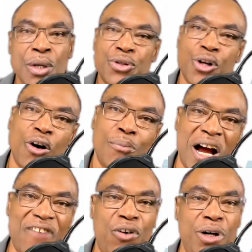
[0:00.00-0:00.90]
So
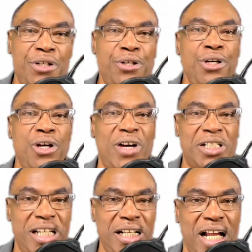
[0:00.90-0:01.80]
my 42
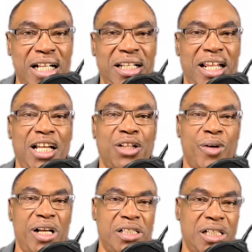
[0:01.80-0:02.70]
USC
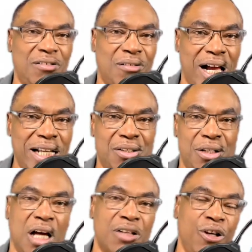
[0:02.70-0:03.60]
1983 civil rights
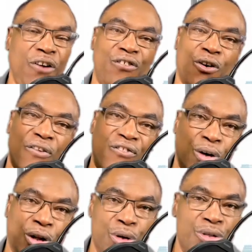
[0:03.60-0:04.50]
lawsuit for
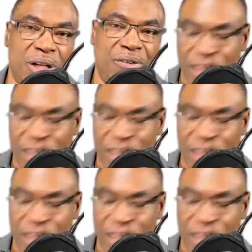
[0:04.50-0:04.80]
foreclosure